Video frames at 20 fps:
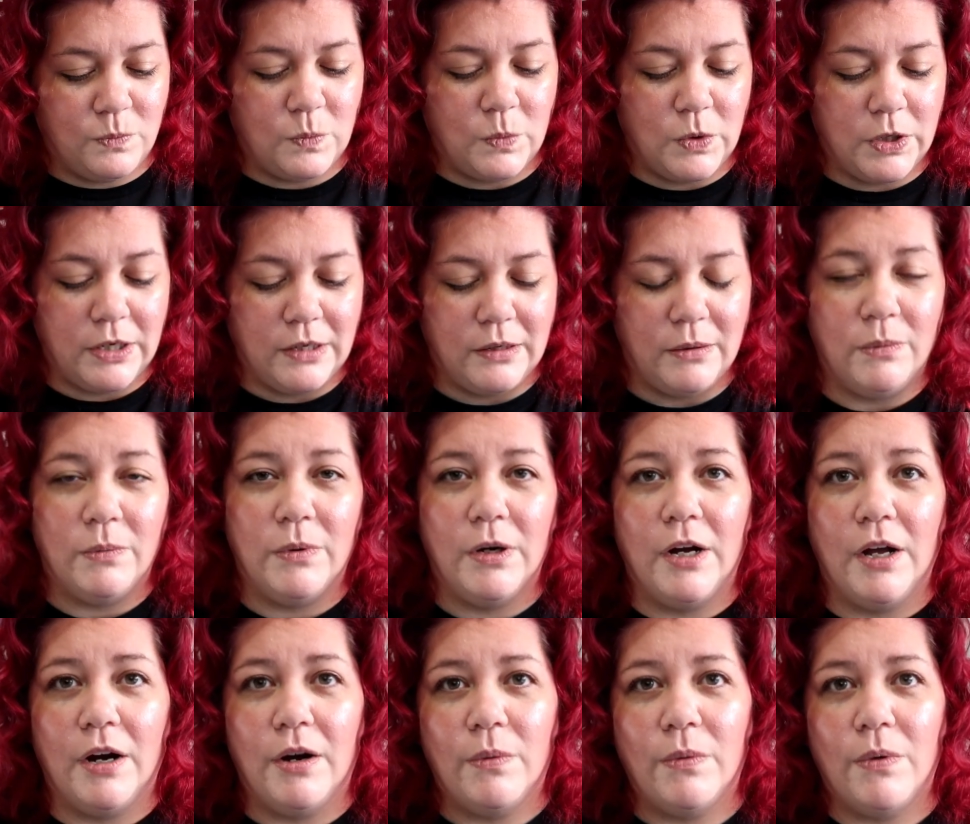We're, we're
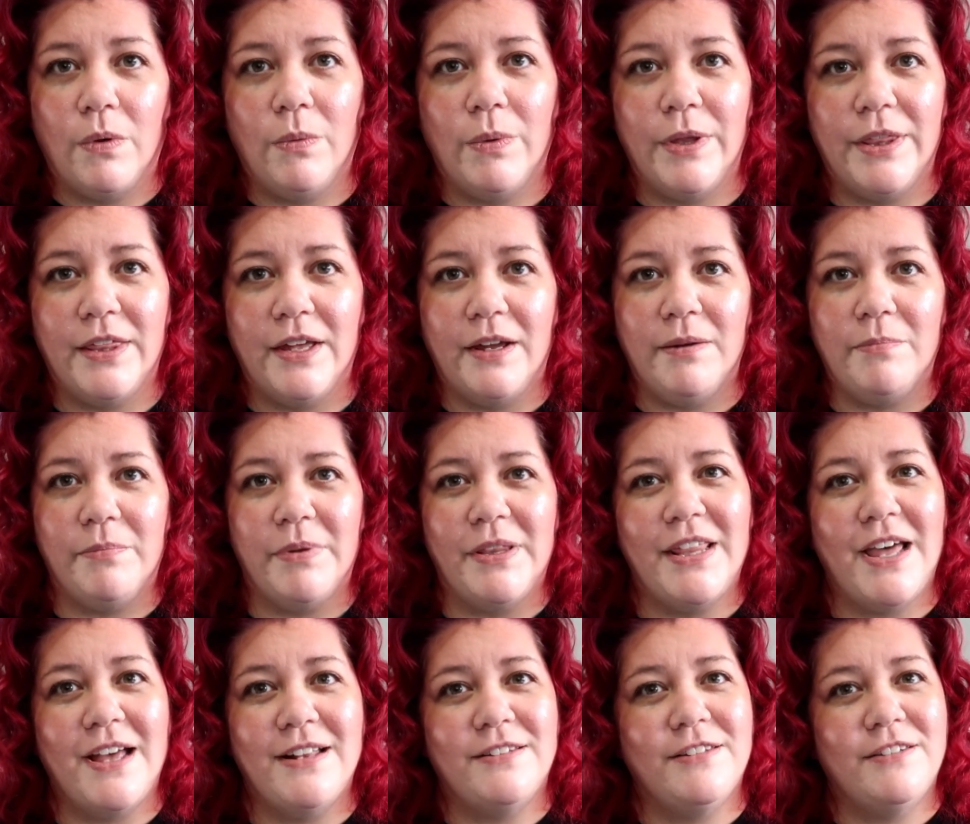gonna roll with it,
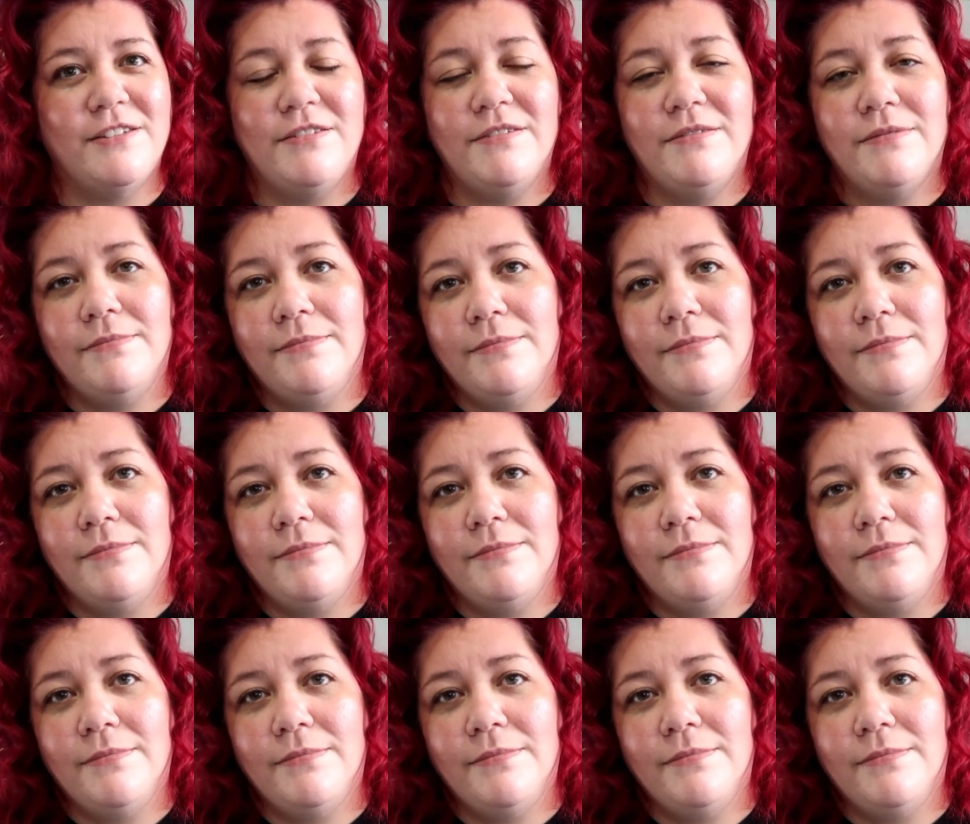but that's,